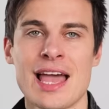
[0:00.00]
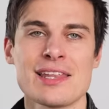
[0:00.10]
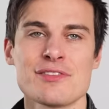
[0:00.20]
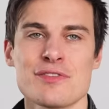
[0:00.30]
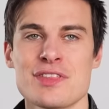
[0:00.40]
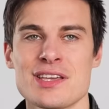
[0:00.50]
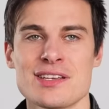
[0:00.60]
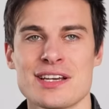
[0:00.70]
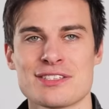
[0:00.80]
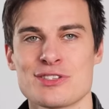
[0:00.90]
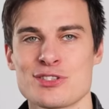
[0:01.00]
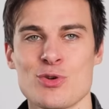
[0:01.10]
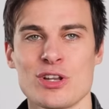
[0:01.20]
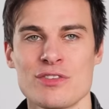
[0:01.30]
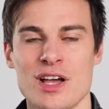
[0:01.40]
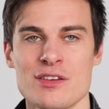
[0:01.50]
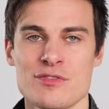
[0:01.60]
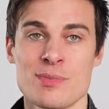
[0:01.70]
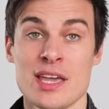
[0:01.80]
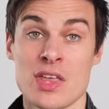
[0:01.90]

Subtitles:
That level of thinking doesn't disqualify you from